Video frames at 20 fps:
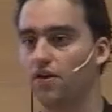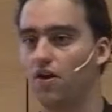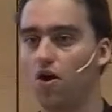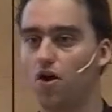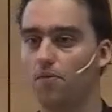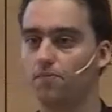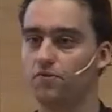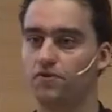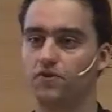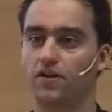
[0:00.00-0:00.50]

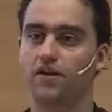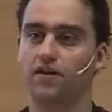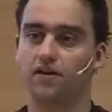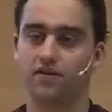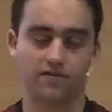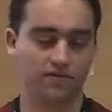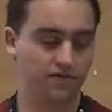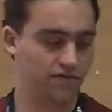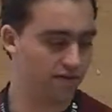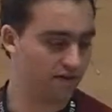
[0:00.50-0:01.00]

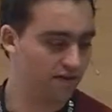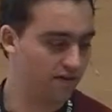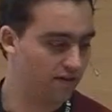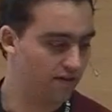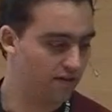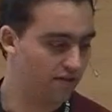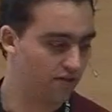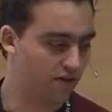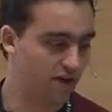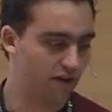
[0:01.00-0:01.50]
objects
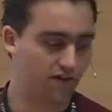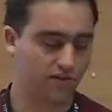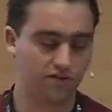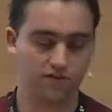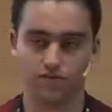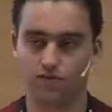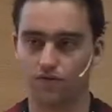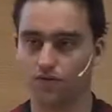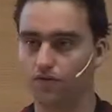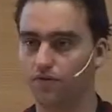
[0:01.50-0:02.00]
you add it
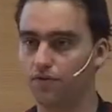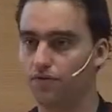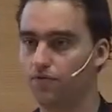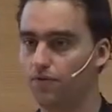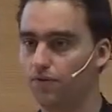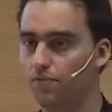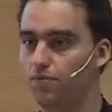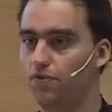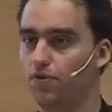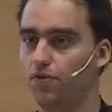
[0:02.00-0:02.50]
to a
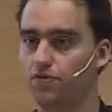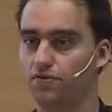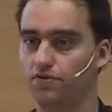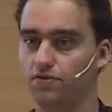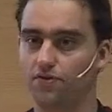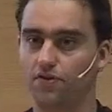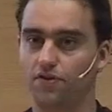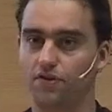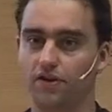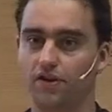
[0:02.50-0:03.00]

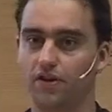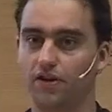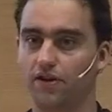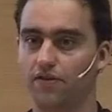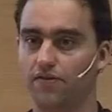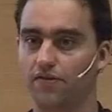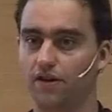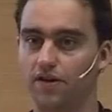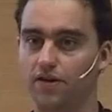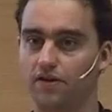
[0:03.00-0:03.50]
repository,
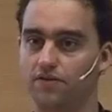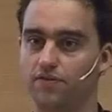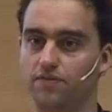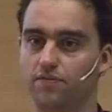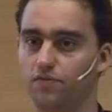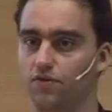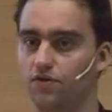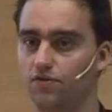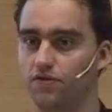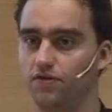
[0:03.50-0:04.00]
and then it's
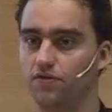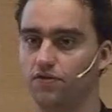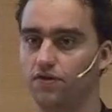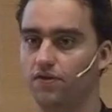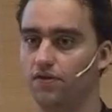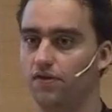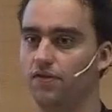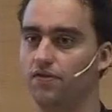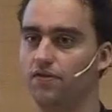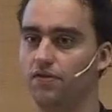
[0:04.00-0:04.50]

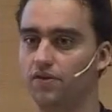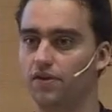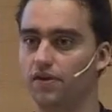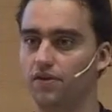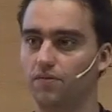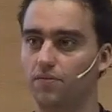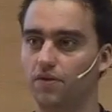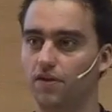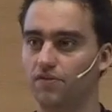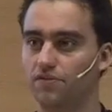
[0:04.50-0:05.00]
persisted in the
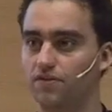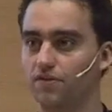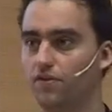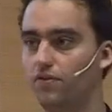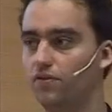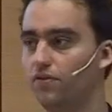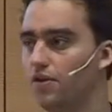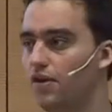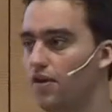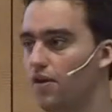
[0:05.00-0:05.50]
database.
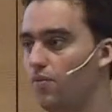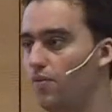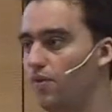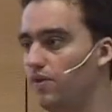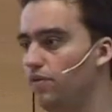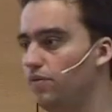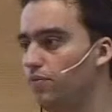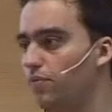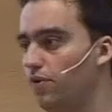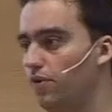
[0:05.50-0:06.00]
So
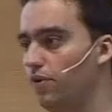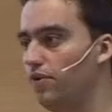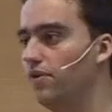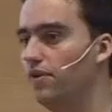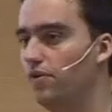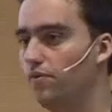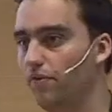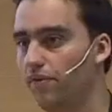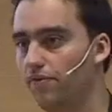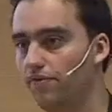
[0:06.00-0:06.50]
when you're
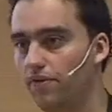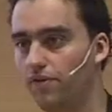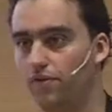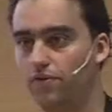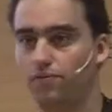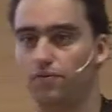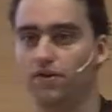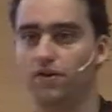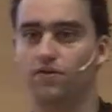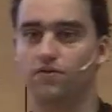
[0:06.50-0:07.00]
working with
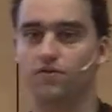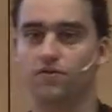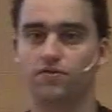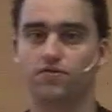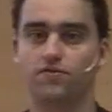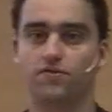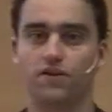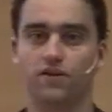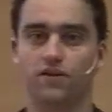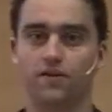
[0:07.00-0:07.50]
Flow3 and
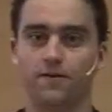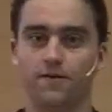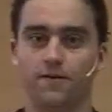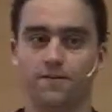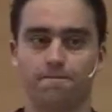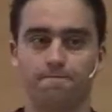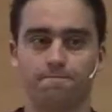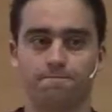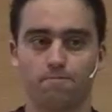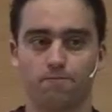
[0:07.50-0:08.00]
Doctrine,
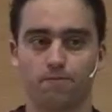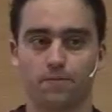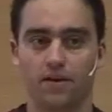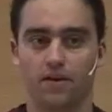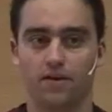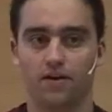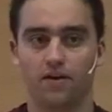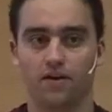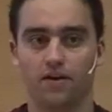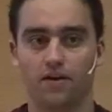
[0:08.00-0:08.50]

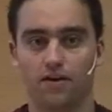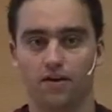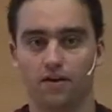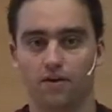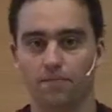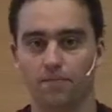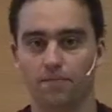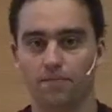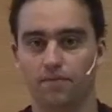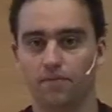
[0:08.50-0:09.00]

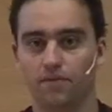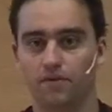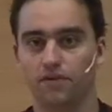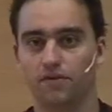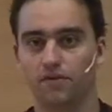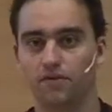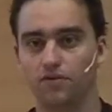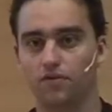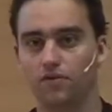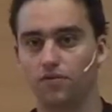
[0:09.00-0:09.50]
um,
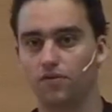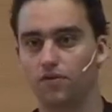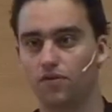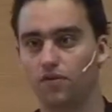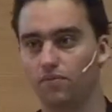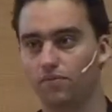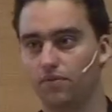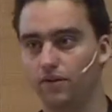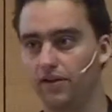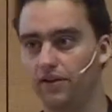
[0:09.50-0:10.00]
you
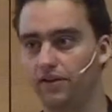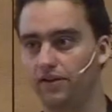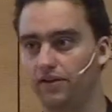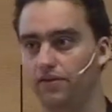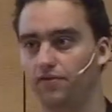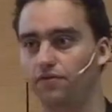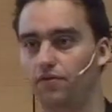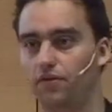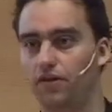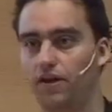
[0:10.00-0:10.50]

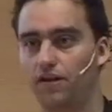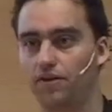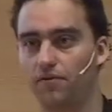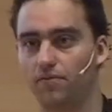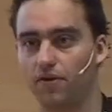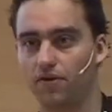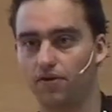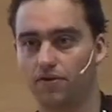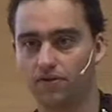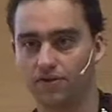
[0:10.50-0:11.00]
completely forget
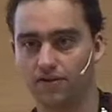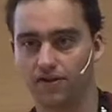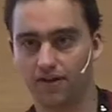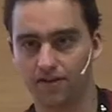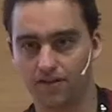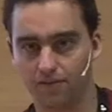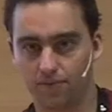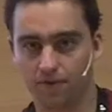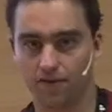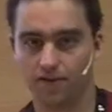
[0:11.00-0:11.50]
about the
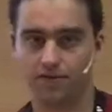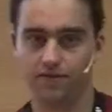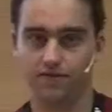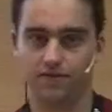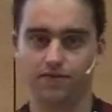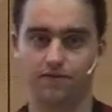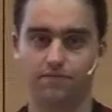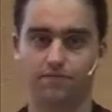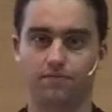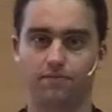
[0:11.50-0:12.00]

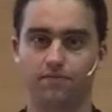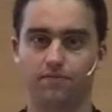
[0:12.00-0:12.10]
database